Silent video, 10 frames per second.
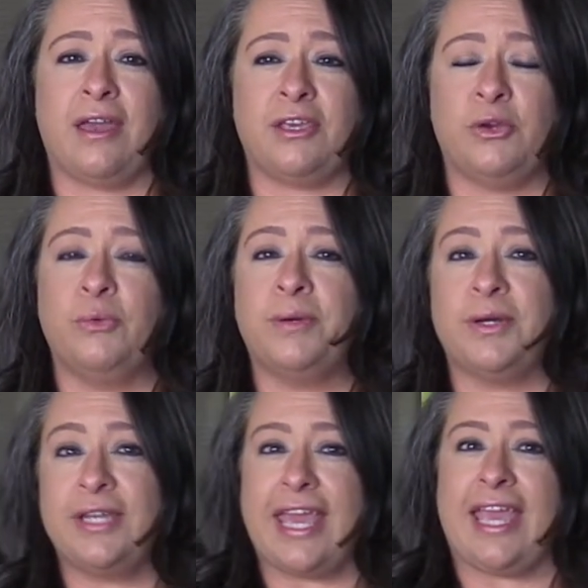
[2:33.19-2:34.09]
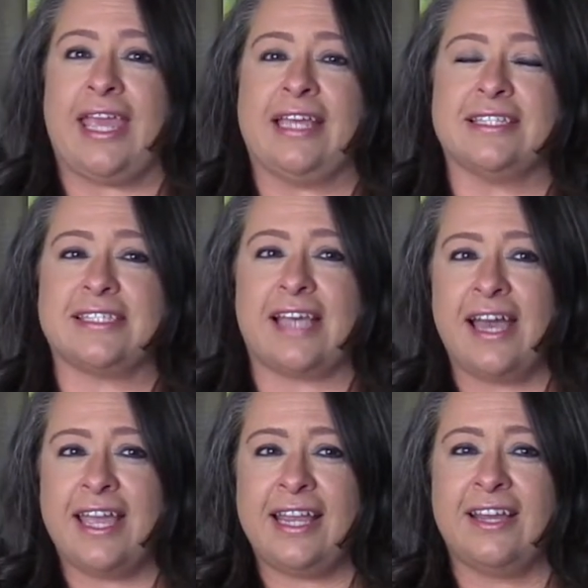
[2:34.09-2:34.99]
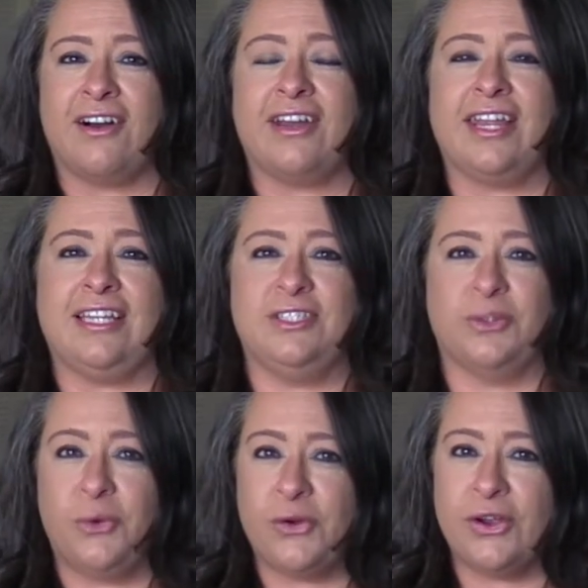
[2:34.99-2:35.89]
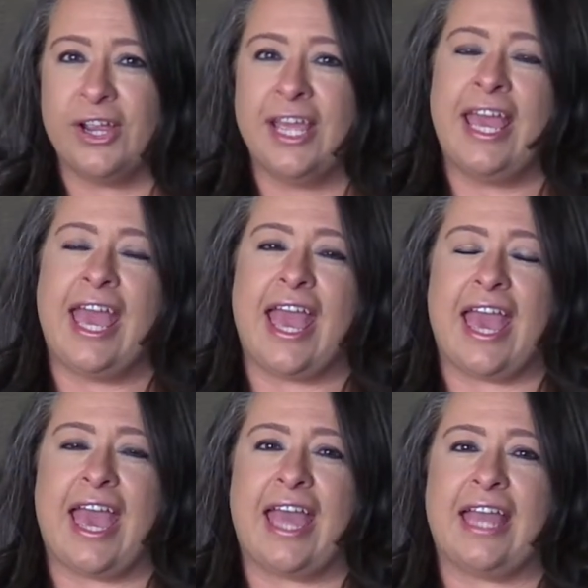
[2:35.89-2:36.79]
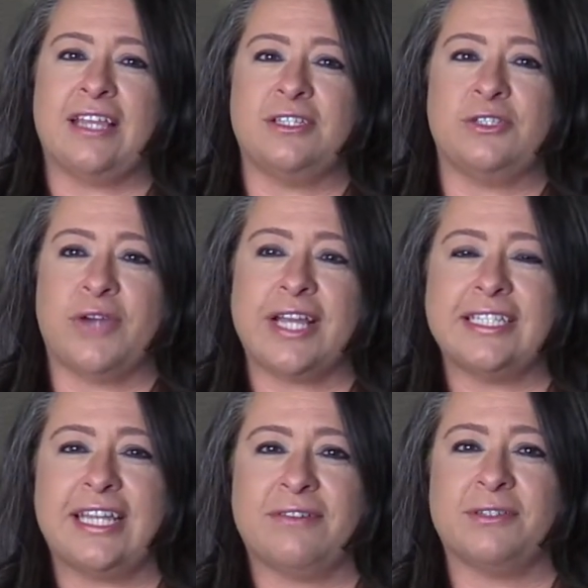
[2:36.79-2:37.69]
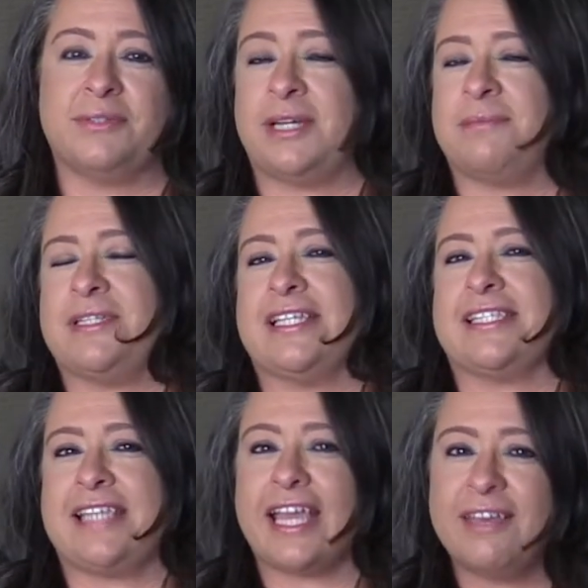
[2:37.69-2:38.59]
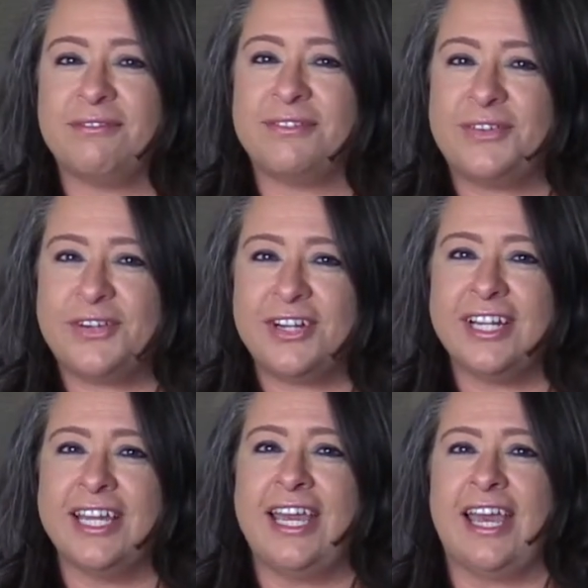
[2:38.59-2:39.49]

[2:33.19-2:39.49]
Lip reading: You put a sign on a door and directed everyone up to the second floor.